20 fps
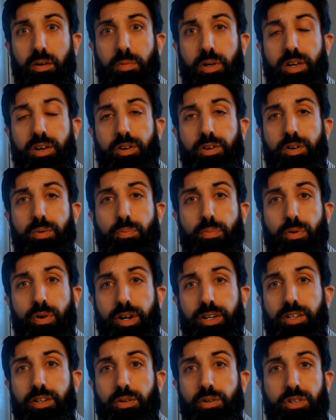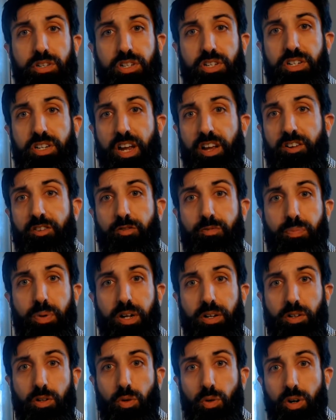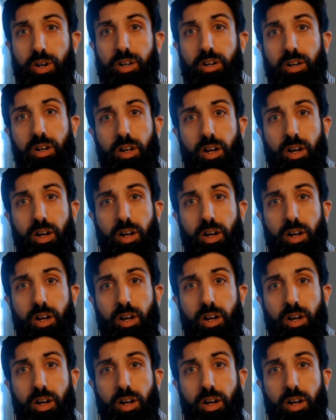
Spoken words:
here to bring you the state of Bitcoin.